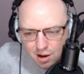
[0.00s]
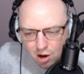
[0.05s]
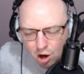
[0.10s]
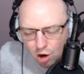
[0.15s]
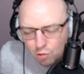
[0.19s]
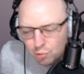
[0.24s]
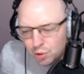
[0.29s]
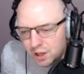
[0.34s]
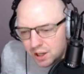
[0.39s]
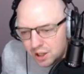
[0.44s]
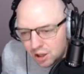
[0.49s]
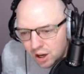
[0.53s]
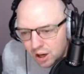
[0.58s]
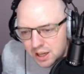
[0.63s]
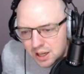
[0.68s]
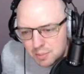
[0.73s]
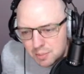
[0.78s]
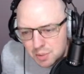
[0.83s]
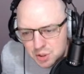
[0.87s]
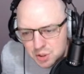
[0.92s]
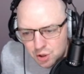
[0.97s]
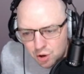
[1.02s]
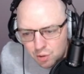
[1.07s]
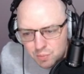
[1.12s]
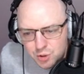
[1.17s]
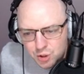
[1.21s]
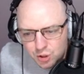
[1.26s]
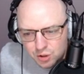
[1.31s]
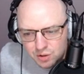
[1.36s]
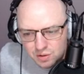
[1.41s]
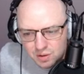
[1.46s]
I really like him as an
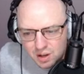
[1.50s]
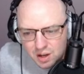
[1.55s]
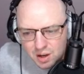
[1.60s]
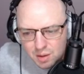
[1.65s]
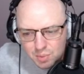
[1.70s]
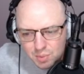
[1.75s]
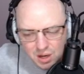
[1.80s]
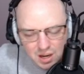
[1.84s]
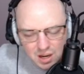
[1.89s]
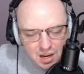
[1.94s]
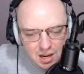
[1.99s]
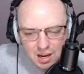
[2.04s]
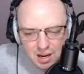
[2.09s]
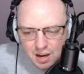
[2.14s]
option, but